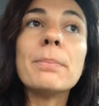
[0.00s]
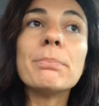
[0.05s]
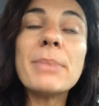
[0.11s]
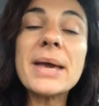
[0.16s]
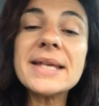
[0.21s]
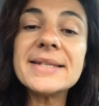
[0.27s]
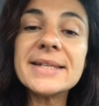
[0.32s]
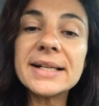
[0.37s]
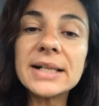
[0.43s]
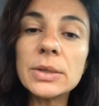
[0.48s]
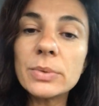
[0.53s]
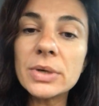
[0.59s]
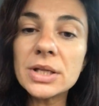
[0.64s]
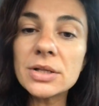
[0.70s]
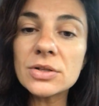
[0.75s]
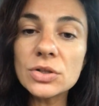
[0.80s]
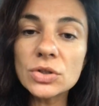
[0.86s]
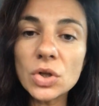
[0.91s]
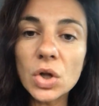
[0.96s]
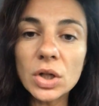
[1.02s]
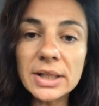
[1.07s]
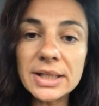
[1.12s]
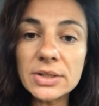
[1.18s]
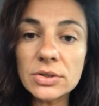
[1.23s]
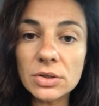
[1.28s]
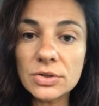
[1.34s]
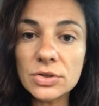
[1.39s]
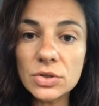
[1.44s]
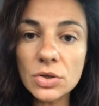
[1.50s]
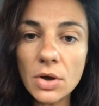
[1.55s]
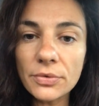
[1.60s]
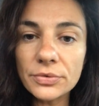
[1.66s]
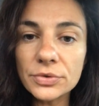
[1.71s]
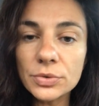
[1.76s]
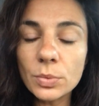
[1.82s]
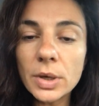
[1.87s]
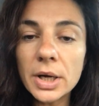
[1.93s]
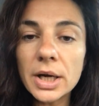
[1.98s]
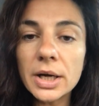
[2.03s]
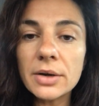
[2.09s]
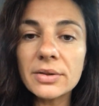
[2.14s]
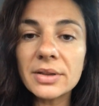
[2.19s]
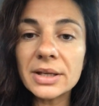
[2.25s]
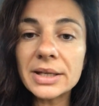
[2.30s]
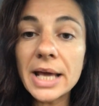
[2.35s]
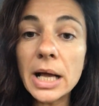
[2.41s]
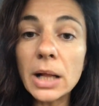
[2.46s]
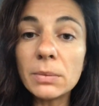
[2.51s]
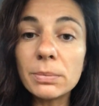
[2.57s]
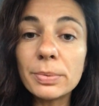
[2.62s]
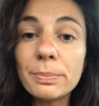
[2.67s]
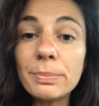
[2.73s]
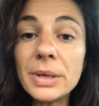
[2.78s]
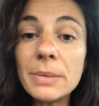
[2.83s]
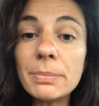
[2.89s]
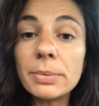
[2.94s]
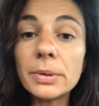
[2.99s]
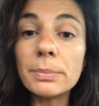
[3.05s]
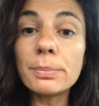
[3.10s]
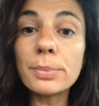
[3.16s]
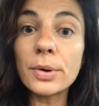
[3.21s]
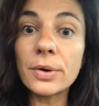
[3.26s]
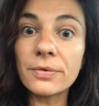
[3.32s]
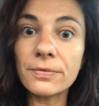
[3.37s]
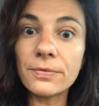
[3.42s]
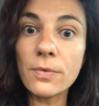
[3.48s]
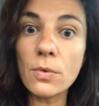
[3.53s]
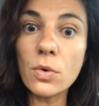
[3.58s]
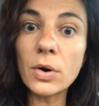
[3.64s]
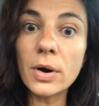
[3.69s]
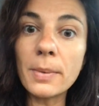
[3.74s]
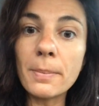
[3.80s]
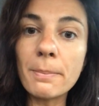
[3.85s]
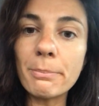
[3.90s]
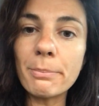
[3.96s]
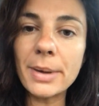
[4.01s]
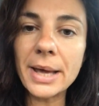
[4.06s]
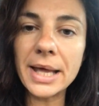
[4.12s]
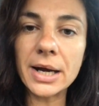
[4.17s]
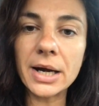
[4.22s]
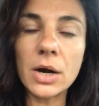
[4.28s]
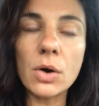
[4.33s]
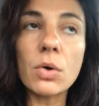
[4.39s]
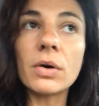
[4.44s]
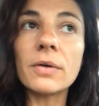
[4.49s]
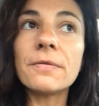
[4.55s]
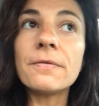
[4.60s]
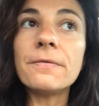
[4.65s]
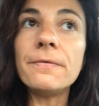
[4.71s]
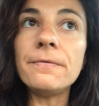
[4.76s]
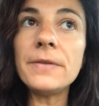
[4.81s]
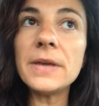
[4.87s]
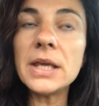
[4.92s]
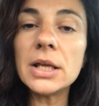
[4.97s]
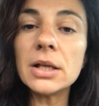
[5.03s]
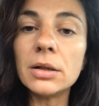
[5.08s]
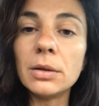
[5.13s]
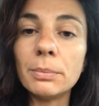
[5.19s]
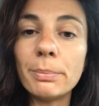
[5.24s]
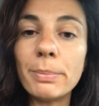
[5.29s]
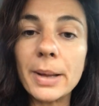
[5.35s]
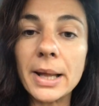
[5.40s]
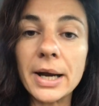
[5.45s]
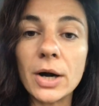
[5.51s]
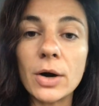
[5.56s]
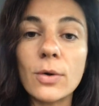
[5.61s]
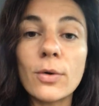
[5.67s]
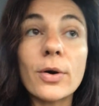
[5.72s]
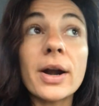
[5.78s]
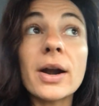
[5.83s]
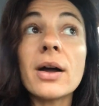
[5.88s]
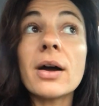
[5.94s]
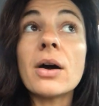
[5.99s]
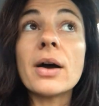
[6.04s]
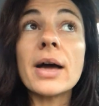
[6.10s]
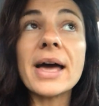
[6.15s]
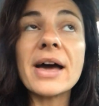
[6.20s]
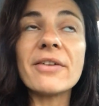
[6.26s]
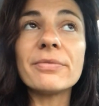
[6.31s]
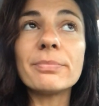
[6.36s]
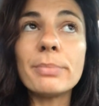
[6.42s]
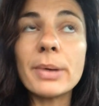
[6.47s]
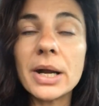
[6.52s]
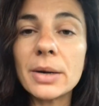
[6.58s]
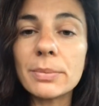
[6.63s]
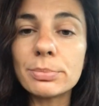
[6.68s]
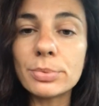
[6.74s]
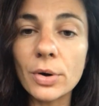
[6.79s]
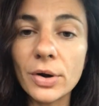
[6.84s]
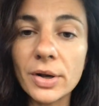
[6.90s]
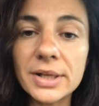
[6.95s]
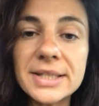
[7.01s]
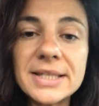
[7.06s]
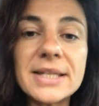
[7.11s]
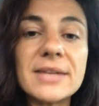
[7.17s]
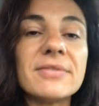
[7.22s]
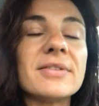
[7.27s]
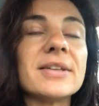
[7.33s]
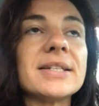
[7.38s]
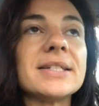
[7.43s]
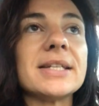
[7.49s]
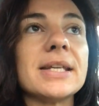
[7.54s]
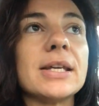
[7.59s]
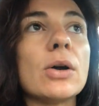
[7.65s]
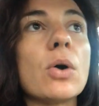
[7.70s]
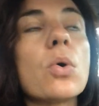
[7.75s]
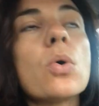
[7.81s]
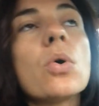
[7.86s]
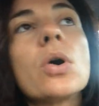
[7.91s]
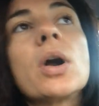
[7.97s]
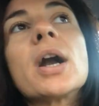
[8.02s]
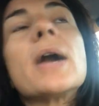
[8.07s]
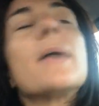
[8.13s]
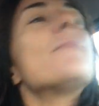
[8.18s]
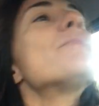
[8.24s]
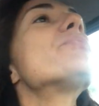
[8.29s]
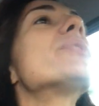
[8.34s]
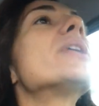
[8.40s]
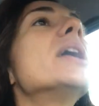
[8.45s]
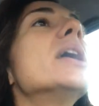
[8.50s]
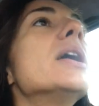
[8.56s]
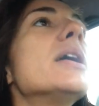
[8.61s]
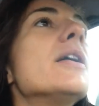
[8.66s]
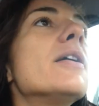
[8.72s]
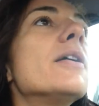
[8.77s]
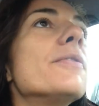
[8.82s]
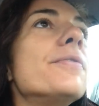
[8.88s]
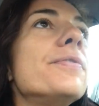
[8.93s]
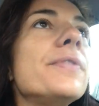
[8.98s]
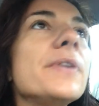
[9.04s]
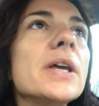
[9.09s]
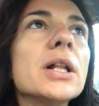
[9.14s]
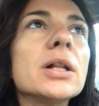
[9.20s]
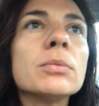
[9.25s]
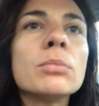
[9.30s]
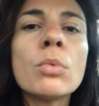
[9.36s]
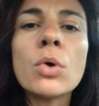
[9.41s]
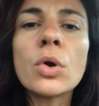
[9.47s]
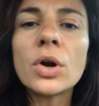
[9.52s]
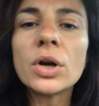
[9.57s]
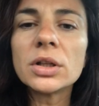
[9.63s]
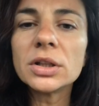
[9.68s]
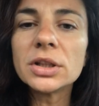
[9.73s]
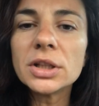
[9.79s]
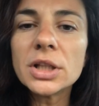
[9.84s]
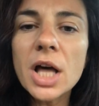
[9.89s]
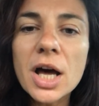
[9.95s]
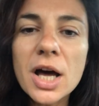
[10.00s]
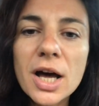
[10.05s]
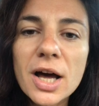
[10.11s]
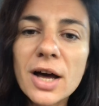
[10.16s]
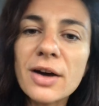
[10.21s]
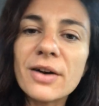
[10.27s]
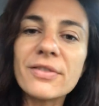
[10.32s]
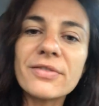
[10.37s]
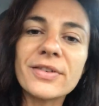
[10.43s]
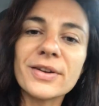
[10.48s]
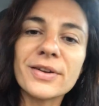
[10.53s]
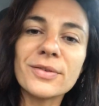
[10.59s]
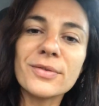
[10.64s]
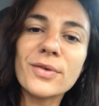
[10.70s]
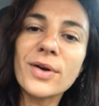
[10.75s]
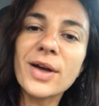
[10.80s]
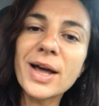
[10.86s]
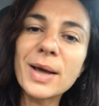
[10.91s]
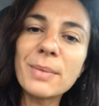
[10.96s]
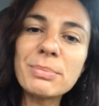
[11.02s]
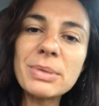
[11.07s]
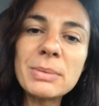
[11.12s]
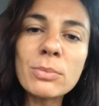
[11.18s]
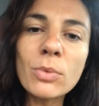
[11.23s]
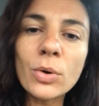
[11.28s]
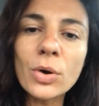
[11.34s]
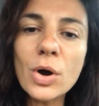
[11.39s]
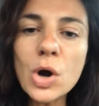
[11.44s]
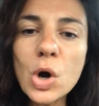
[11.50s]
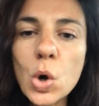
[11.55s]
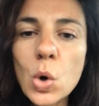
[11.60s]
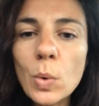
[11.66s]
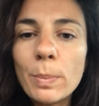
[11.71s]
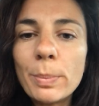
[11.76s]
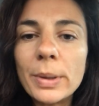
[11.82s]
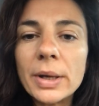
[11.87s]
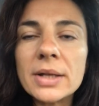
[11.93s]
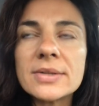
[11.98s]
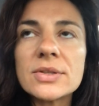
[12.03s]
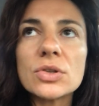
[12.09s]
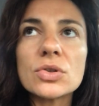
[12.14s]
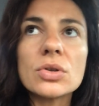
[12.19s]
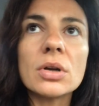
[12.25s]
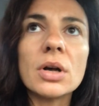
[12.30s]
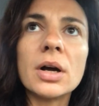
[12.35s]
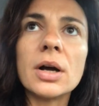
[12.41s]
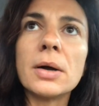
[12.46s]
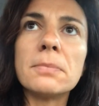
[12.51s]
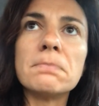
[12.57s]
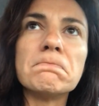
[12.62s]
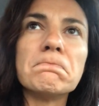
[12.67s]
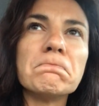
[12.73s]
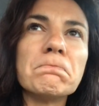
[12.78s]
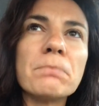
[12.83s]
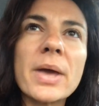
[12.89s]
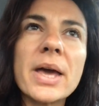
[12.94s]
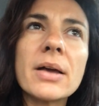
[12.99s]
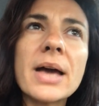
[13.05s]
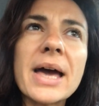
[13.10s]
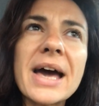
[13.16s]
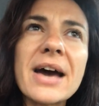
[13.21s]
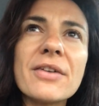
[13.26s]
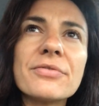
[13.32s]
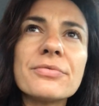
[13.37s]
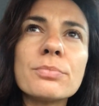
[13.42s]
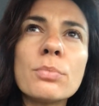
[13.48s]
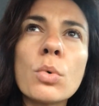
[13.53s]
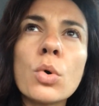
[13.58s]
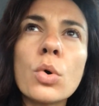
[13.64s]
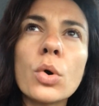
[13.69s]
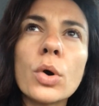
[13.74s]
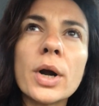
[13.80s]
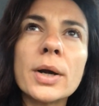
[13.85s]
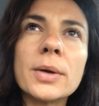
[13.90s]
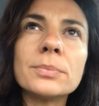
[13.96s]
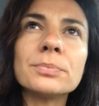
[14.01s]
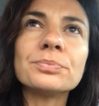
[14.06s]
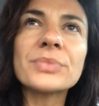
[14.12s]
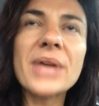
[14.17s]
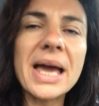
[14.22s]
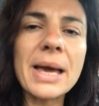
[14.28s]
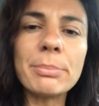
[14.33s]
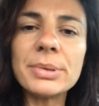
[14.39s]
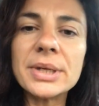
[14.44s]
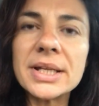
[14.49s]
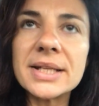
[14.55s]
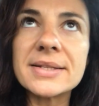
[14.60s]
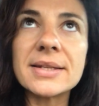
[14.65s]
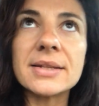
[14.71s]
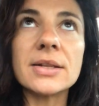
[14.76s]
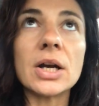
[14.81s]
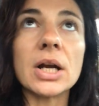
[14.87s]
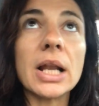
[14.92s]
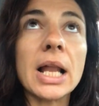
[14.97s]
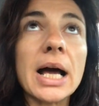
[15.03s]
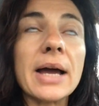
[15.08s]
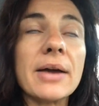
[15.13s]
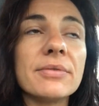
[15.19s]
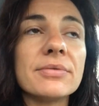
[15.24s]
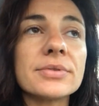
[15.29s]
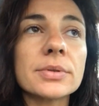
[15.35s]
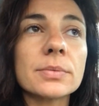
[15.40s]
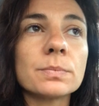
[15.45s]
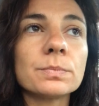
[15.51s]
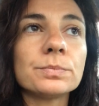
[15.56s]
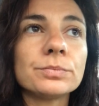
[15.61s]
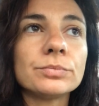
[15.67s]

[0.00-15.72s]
basically we install little software that help people perform better or feel better or have better productivity or feel more love and be more open, have more happiness in their lives.